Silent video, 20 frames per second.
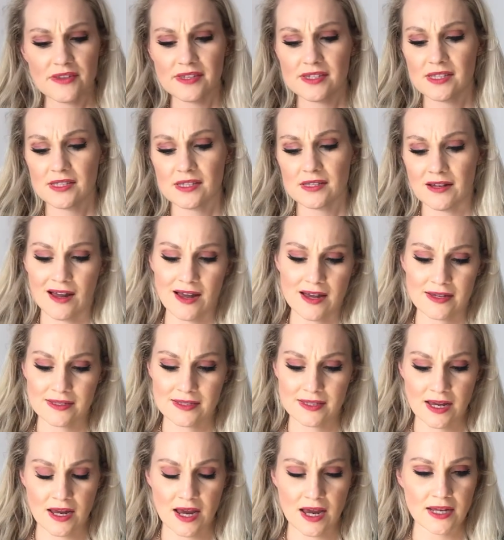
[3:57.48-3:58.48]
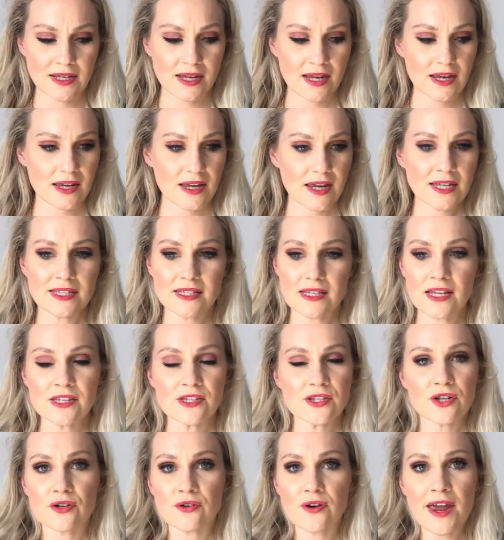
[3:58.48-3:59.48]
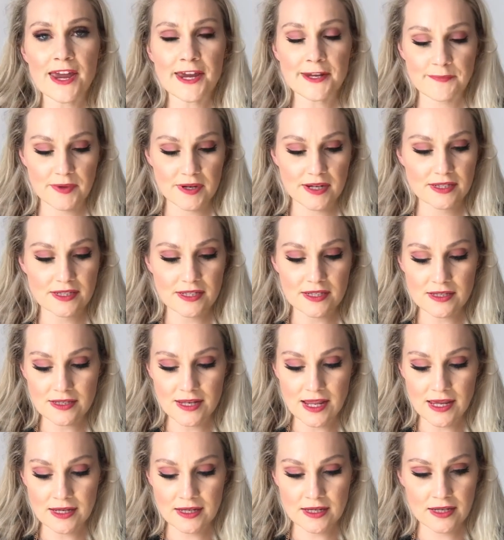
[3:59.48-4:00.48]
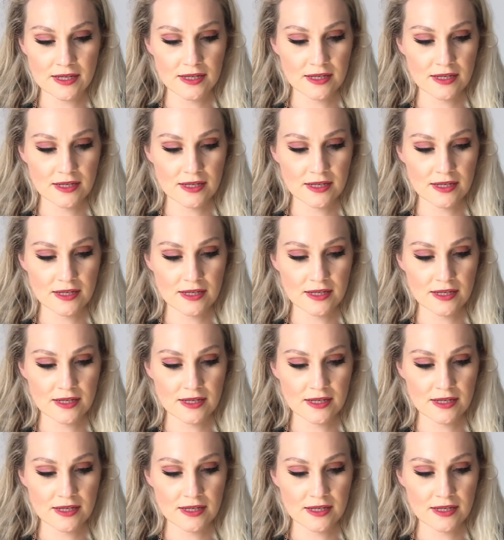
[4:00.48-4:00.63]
this is nice. It's great, but it didn't like,